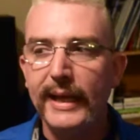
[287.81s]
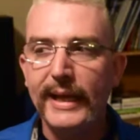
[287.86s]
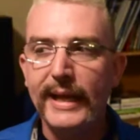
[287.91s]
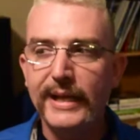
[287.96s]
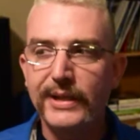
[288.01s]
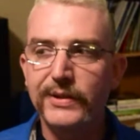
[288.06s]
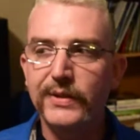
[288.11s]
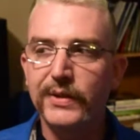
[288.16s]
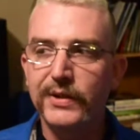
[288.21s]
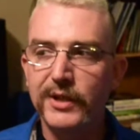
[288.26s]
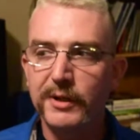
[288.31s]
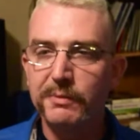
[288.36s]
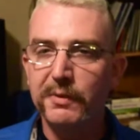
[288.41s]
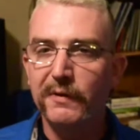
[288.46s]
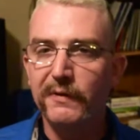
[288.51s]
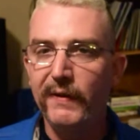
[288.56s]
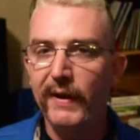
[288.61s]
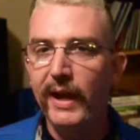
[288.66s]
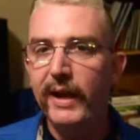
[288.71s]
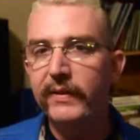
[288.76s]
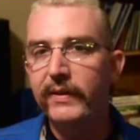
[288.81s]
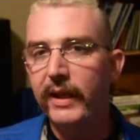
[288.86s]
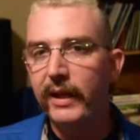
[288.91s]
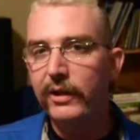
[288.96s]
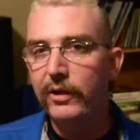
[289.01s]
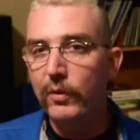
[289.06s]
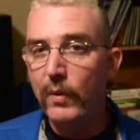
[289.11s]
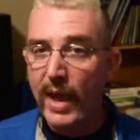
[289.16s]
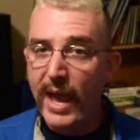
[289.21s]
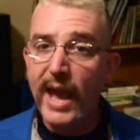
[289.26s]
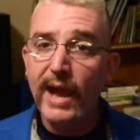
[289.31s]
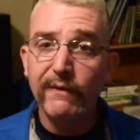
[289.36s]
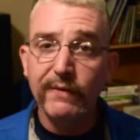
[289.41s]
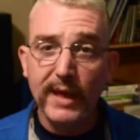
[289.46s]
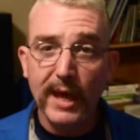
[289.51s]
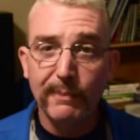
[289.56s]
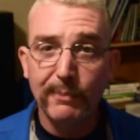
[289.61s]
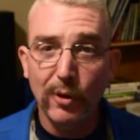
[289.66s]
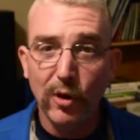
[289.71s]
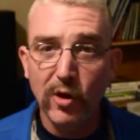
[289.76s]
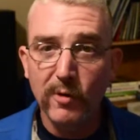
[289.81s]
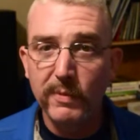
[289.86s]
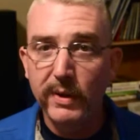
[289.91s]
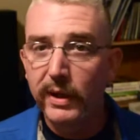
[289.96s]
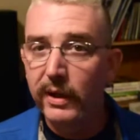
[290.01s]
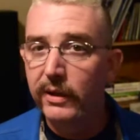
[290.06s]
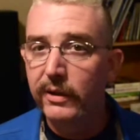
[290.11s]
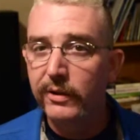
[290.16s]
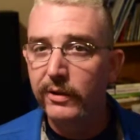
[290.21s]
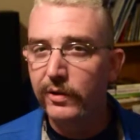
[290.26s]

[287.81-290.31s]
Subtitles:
It's the simple fact that you have that permit